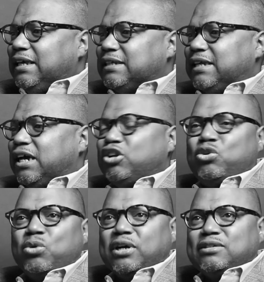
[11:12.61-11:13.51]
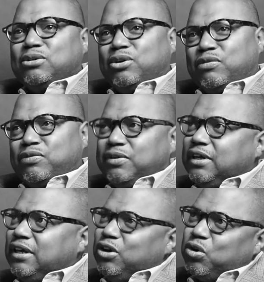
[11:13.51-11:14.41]
it's like a Newark sort of
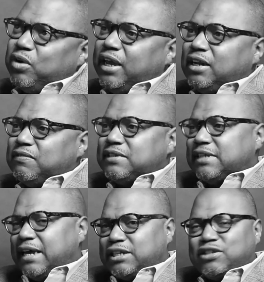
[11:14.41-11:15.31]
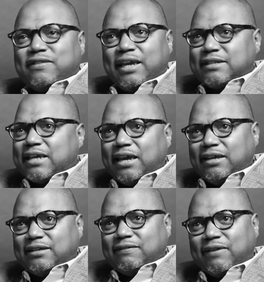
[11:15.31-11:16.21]
creative slash think
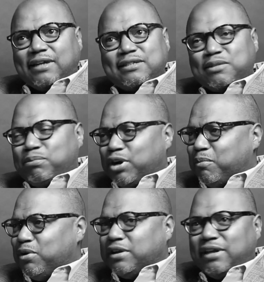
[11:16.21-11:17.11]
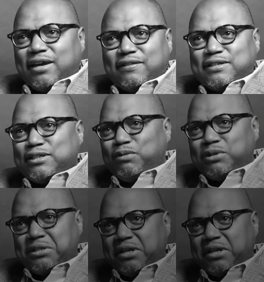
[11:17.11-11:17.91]
tank, right? Just bring them all together and see what